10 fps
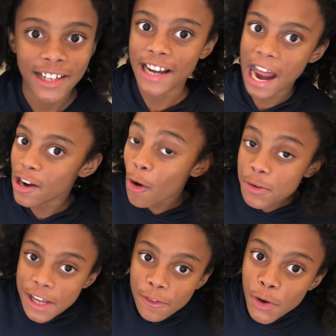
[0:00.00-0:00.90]
Not a
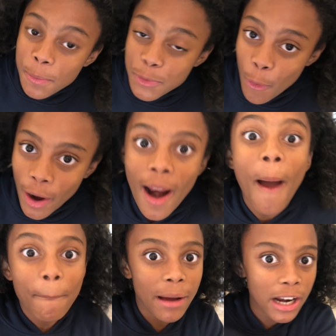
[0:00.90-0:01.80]
hotel room tour,
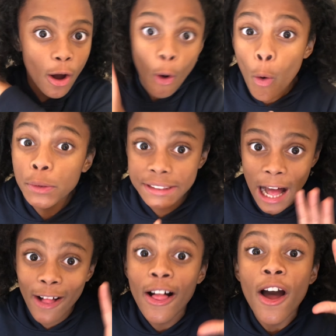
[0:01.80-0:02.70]
but a
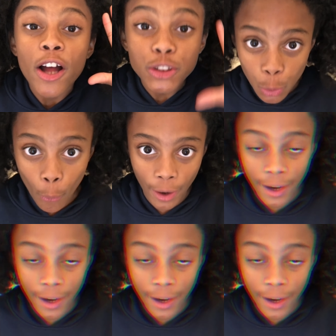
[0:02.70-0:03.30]
hotel tour.